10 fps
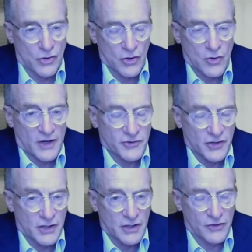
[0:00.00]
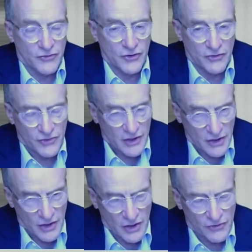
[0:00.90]
Your question, it's
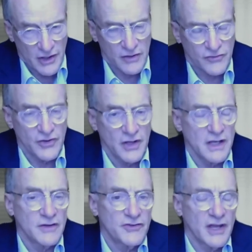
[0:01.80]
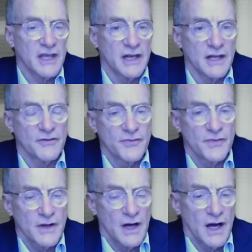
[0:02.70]
indicative
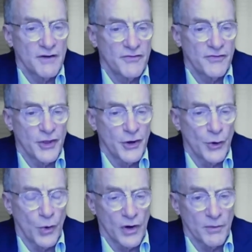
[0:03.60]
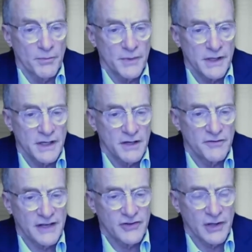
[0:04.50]
of the norm in
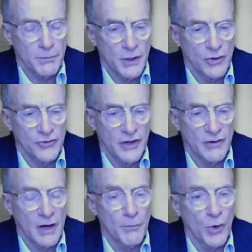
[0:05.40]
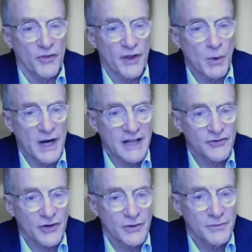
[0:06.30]
investing because there are more than one
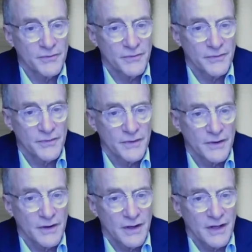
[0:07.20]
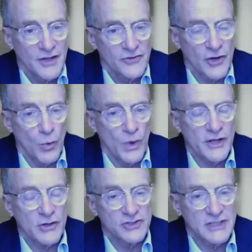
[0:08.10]
answer. So
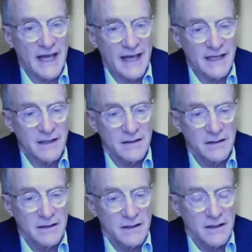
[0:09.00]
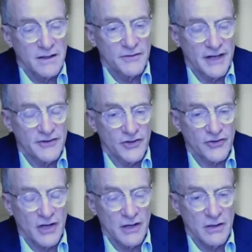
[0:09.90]
we could say,
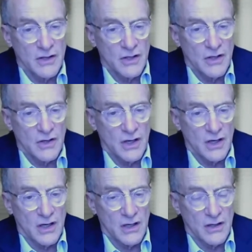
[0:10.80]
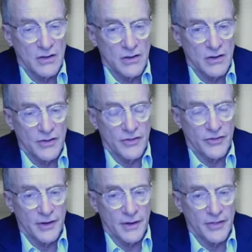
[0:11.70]
Francisca,
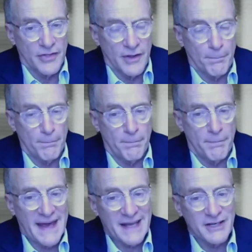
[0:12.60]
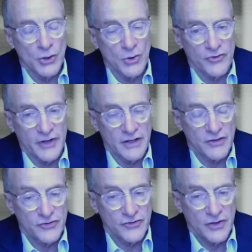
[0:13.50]
the bad news
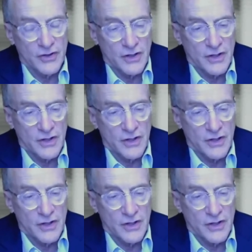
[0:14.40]
is